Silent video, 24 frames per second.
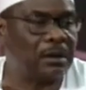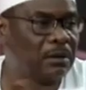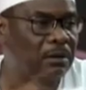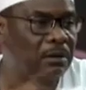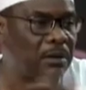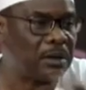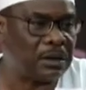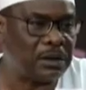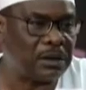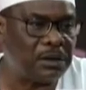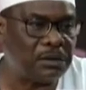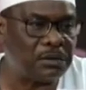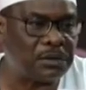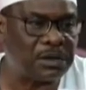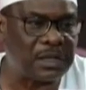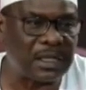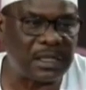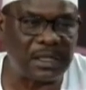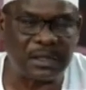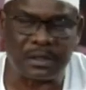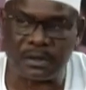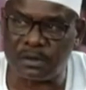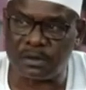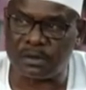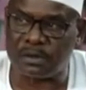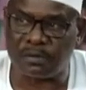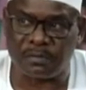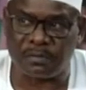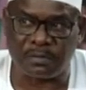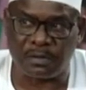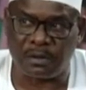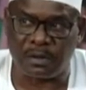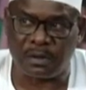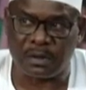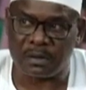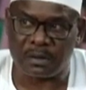the new senators, of
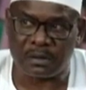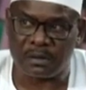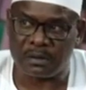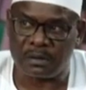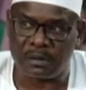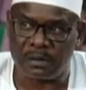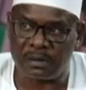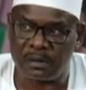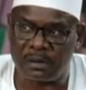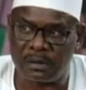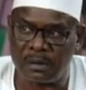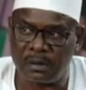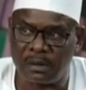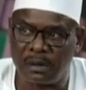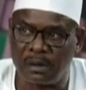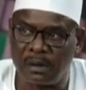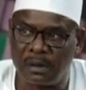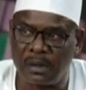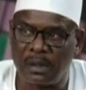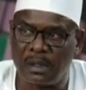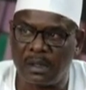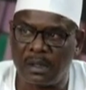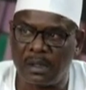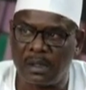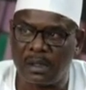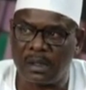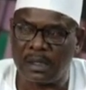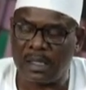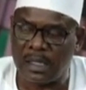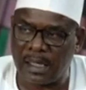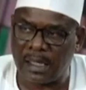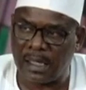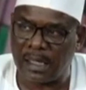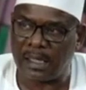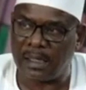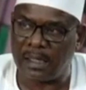course. Yeah, that's a problem.
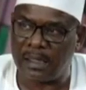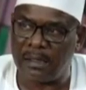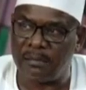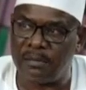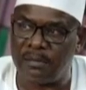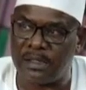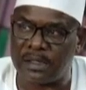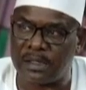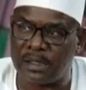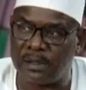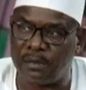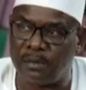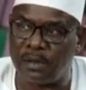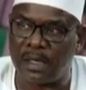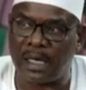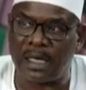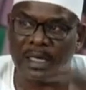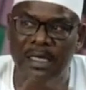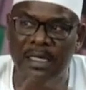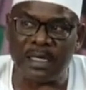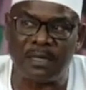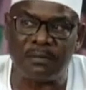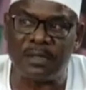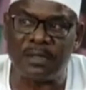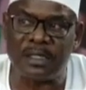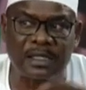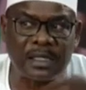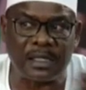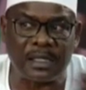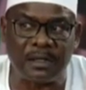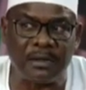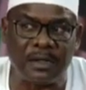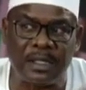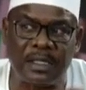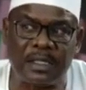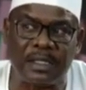Yeah, let me tell you. And let me
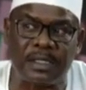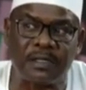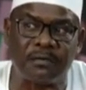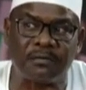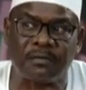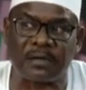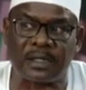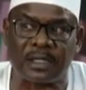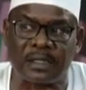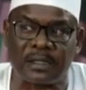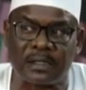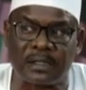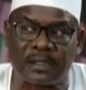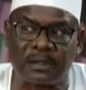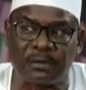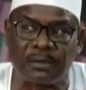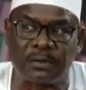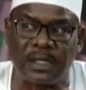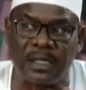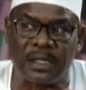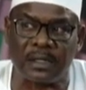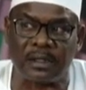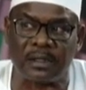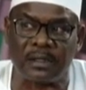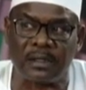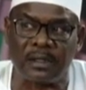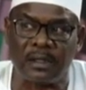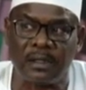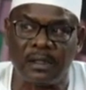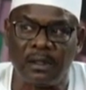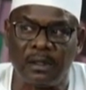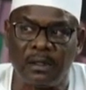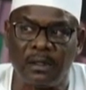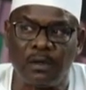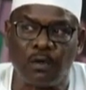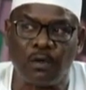tell you in difference to it.
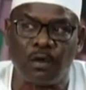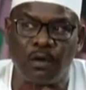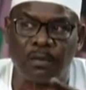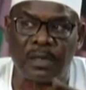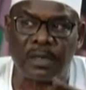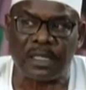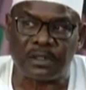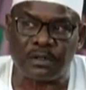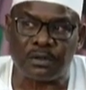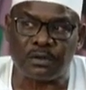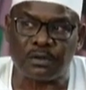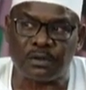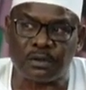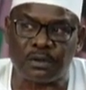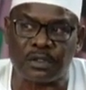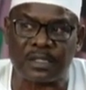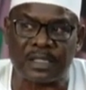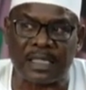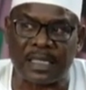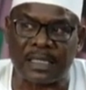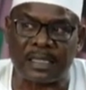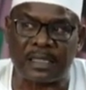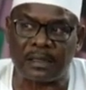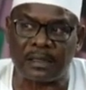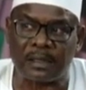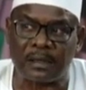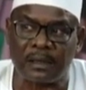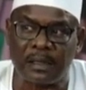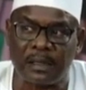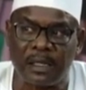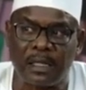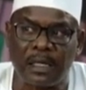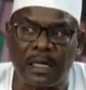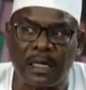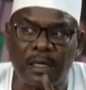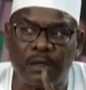Obasanjo started
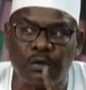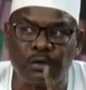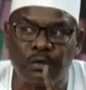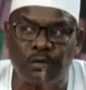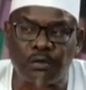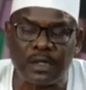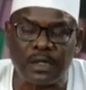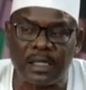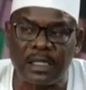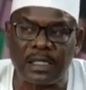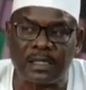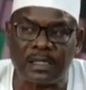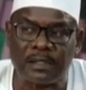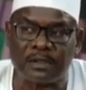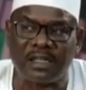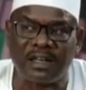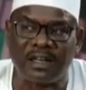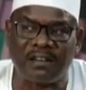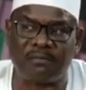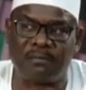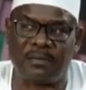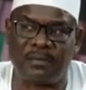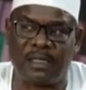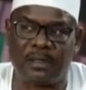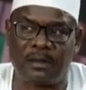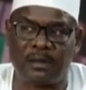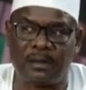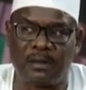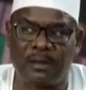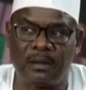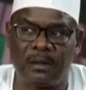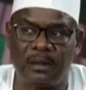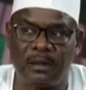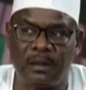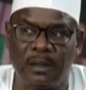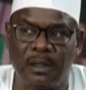during his government,
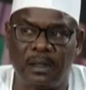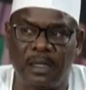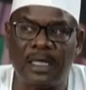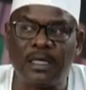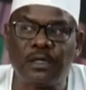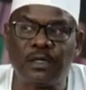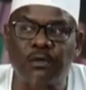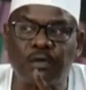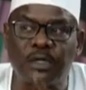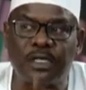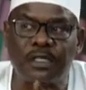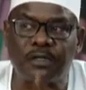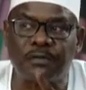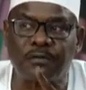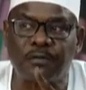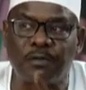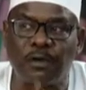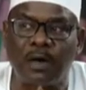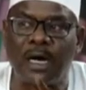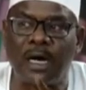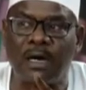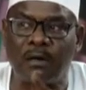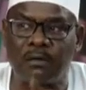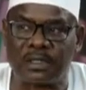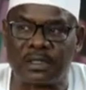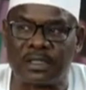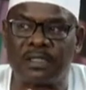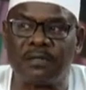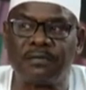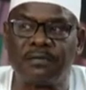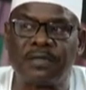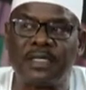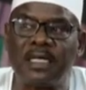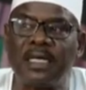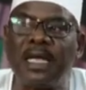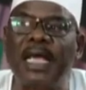in 24 hours,
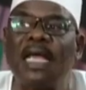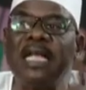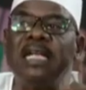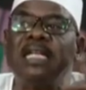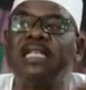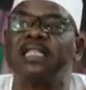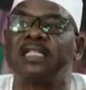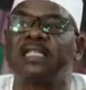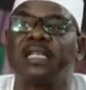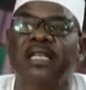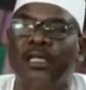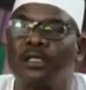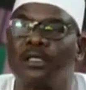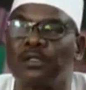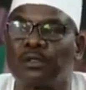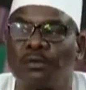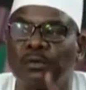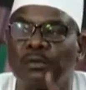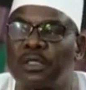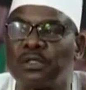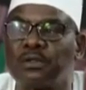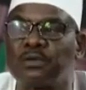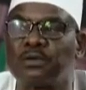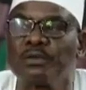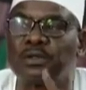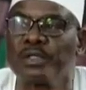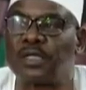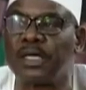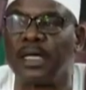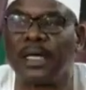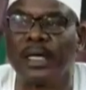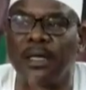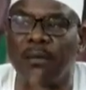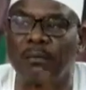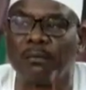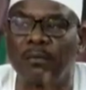if any senator wants to see
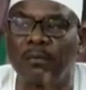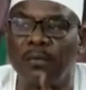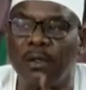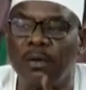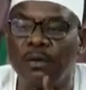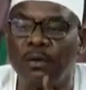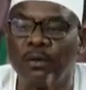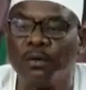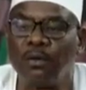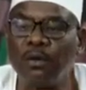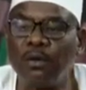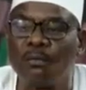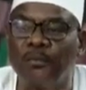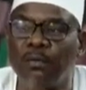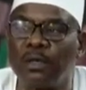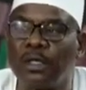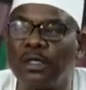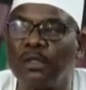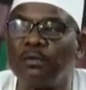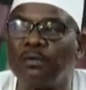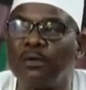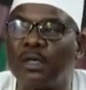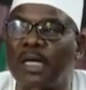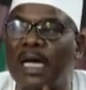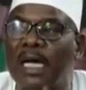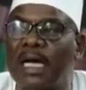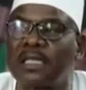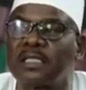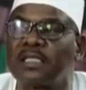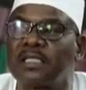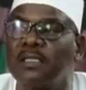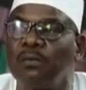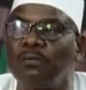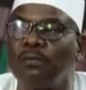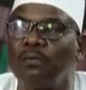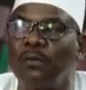him, nobody will
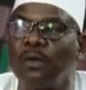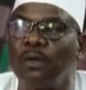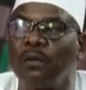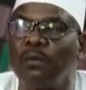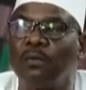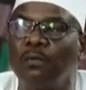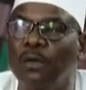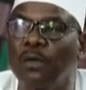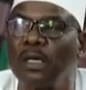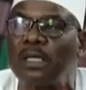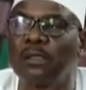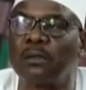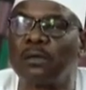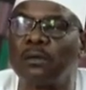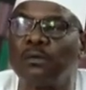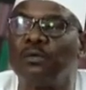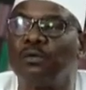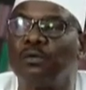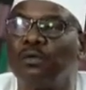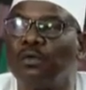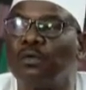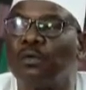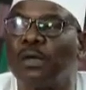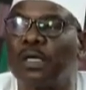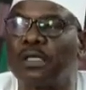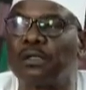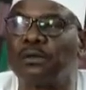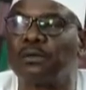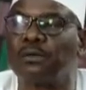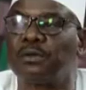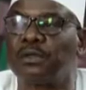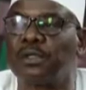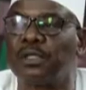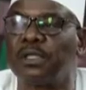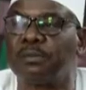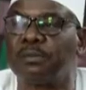ask him, what do you want to see the